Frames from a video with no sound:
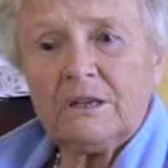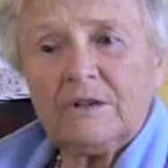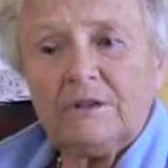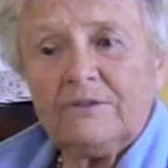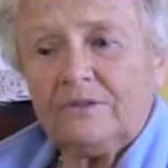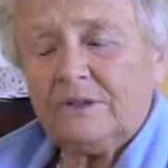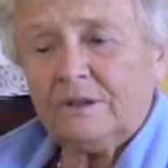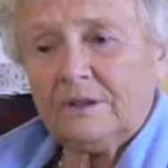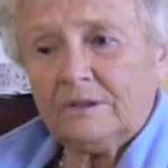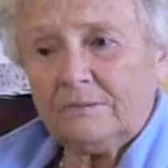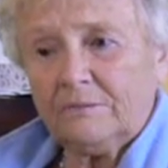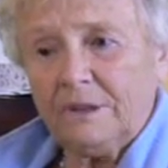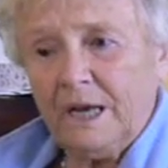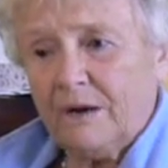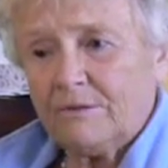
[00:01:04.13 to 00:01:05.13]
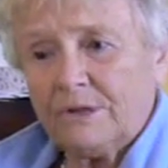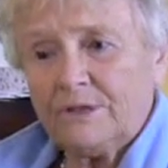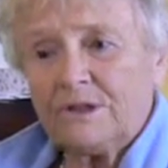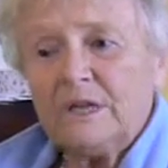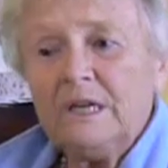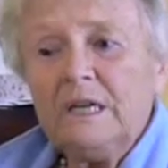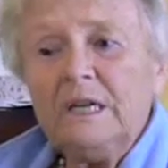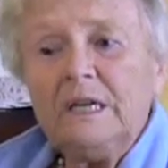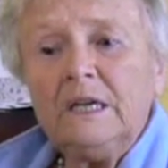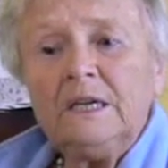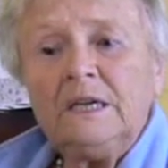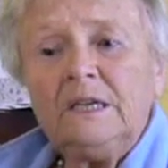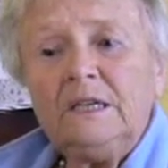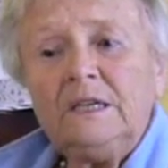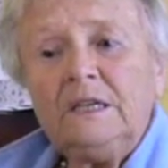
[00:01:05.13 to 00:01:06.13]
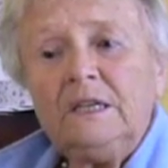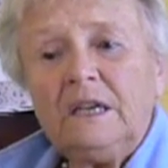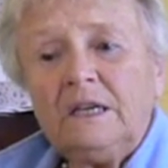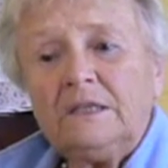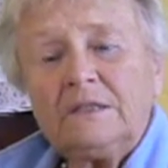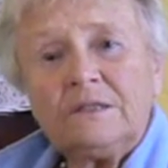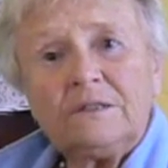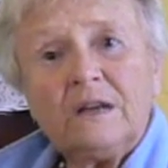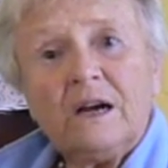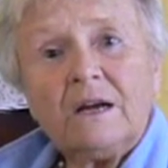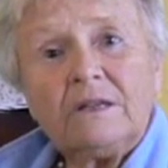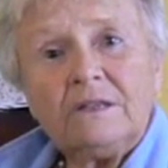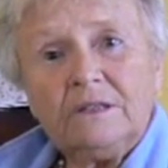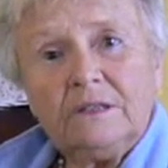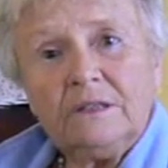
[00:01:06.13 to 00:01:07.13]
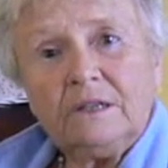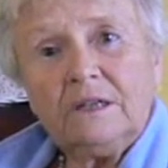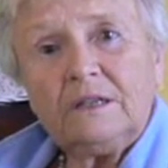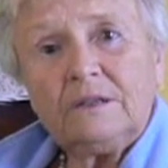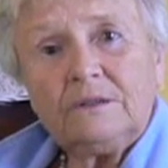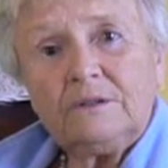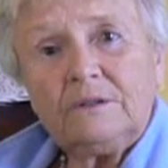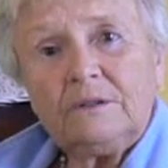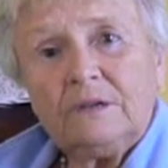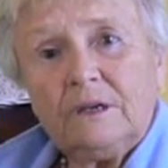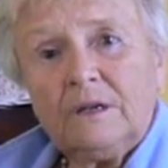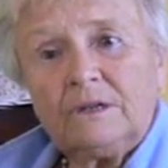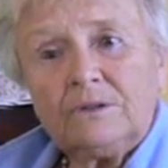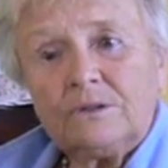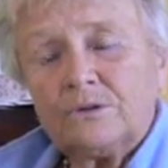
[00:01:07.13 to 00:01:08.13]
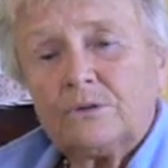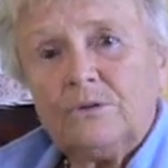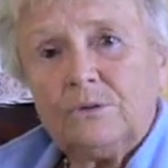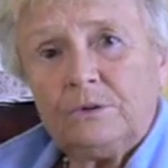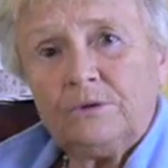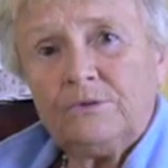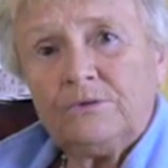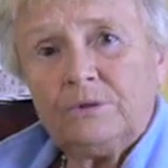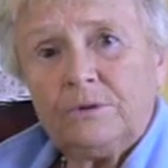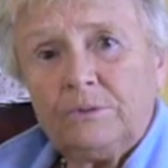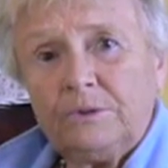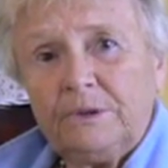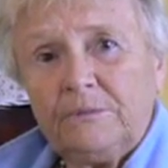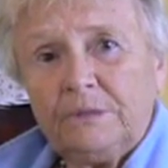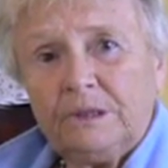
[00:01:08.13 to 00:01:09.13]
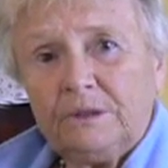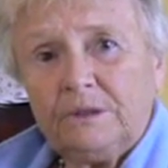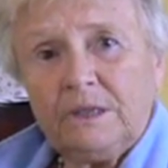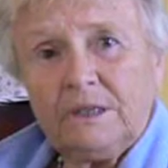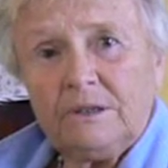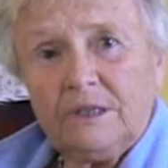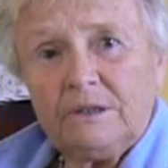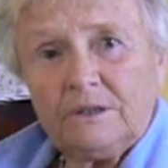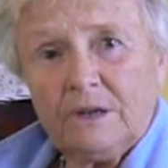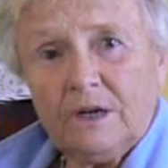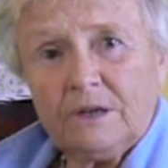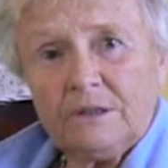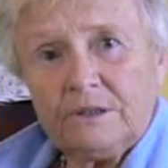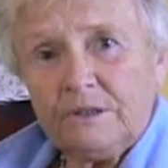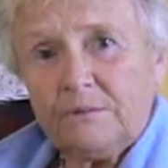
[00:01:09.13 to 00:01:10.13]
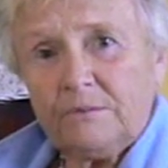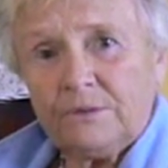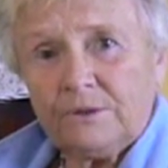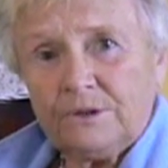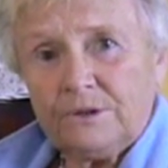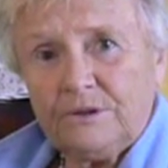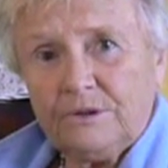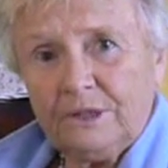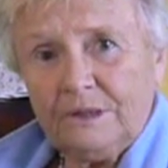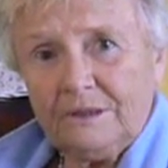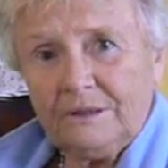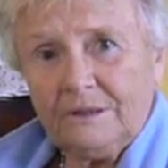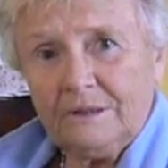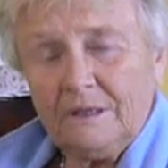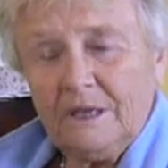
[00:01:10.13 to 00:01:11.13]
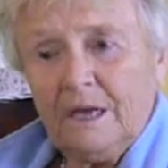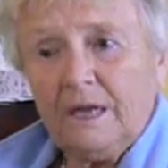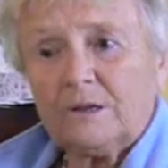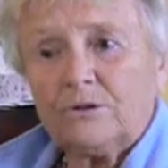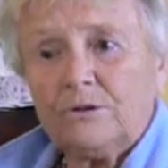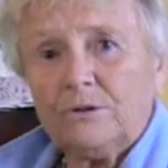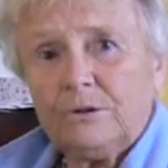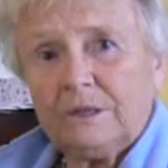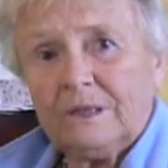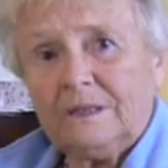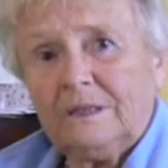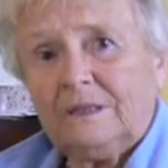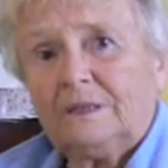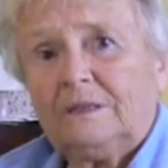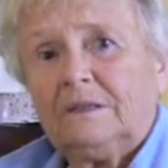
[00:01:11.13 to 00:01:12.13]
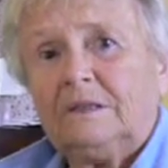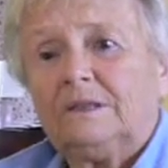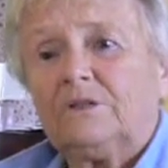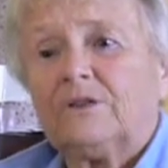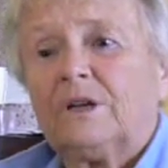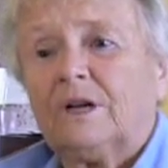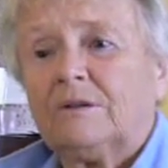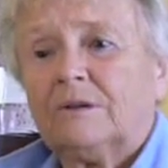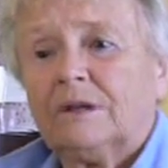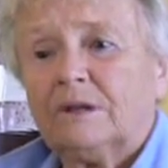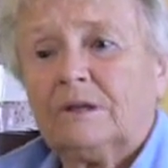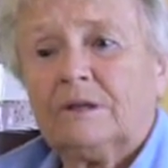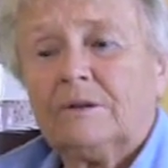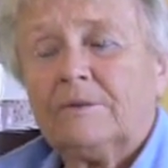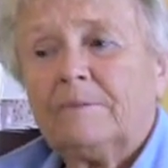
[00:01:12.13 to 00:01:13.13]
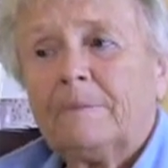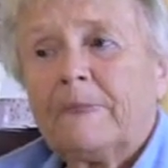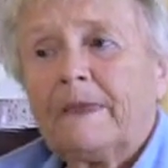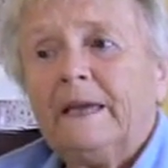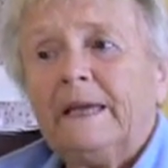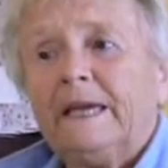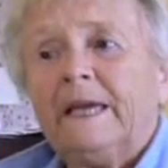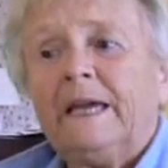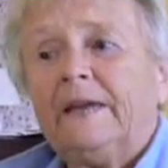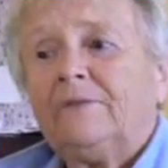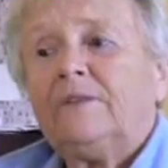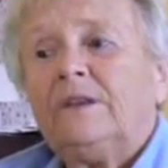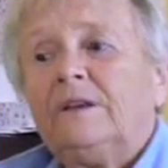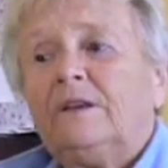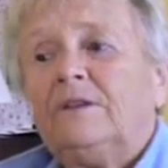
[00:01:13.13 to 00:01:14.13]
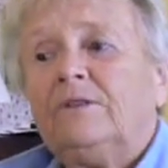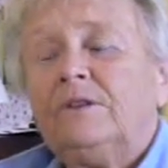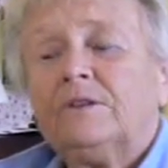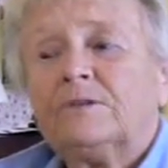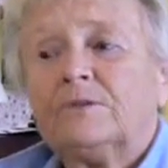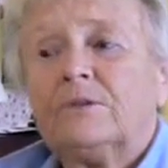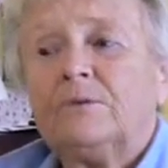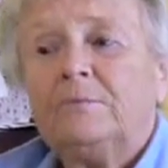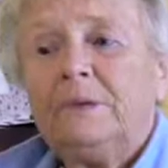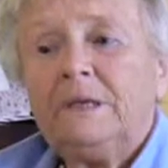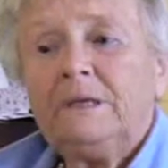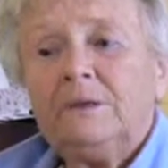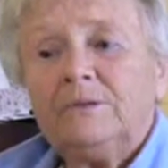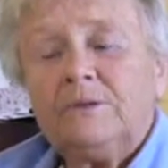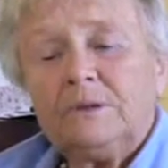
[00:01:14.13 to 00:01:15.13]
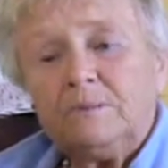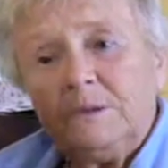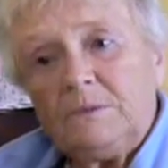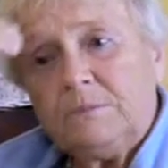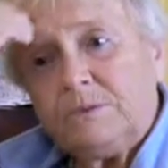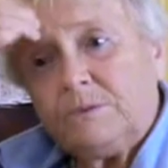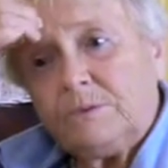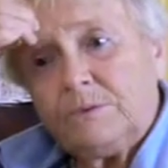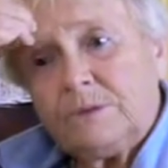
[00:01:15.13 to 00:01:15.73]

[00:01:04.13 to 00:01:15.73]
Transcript: of the parish, he had started a school for women that they taught embroidery and cooking and childcare, and so many of these people